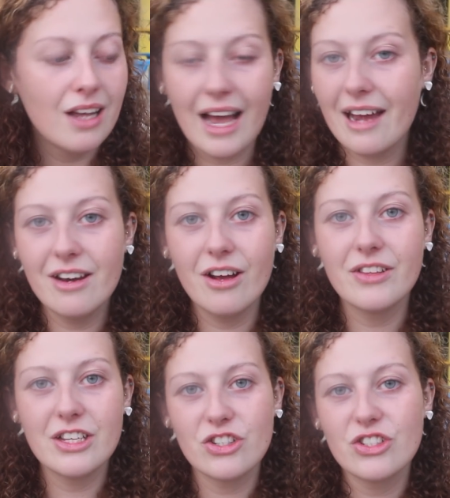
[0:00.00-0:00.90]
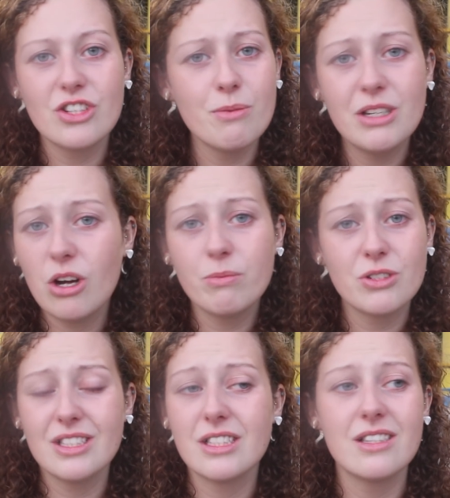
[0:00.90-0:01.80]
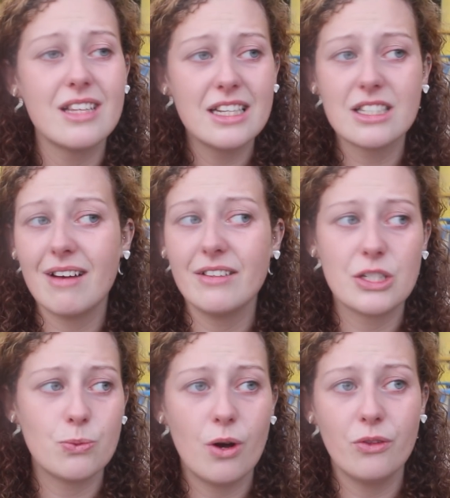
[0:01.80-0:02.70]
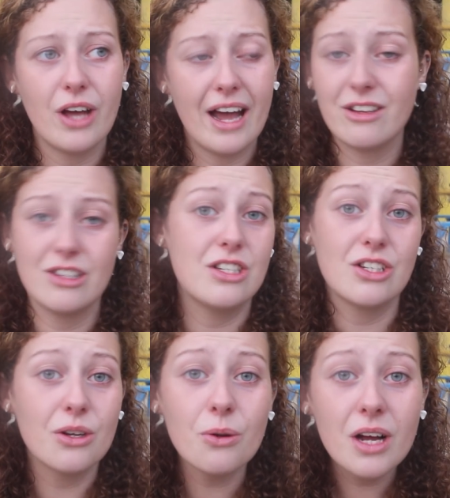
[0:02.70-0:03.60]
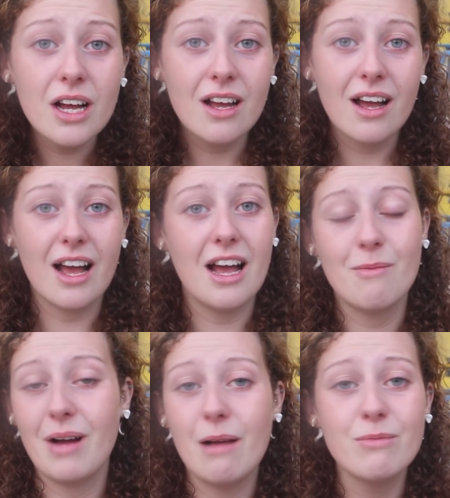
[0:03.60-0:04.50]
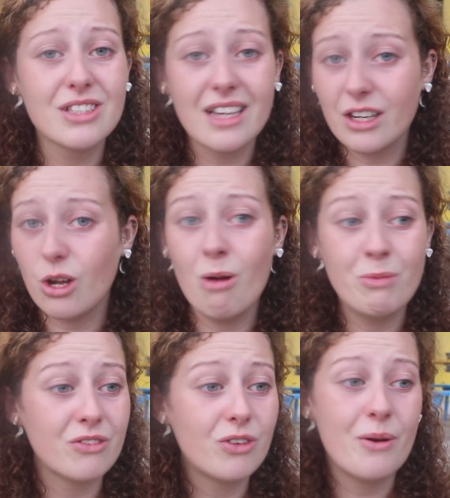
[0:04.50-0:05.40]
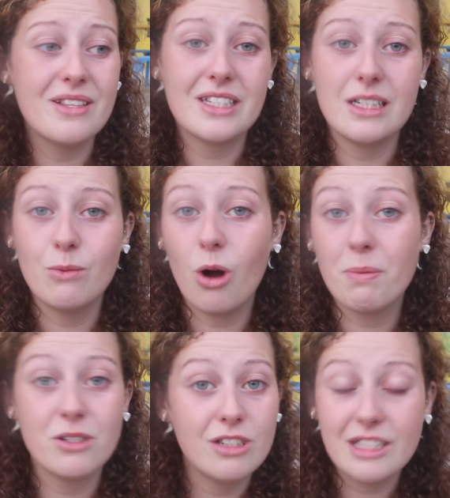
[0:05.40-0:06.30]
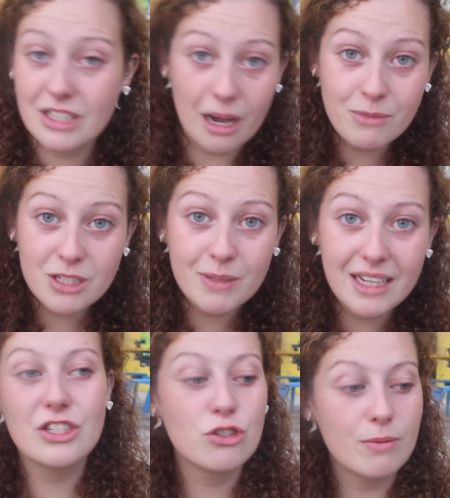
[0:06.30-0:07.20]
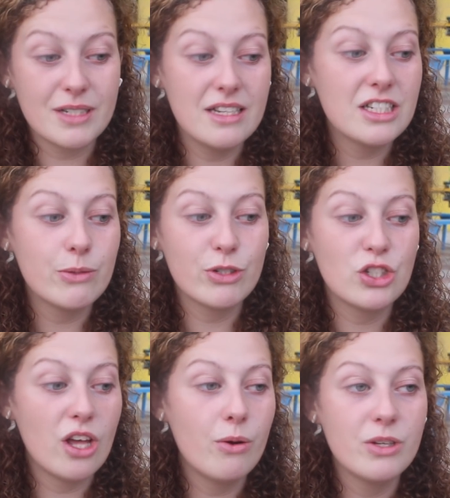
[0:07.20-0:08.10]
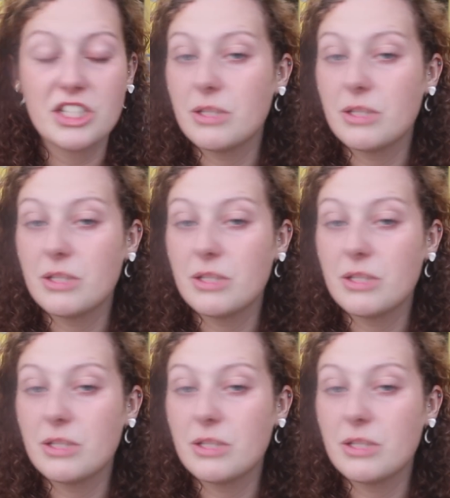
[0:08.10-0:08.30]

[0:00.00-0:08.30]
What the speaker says: I don't know, there's just so many options and things around this world that I could do. I'm just kind of going with the flow and seeing what opportunities come to me. This trip to India was so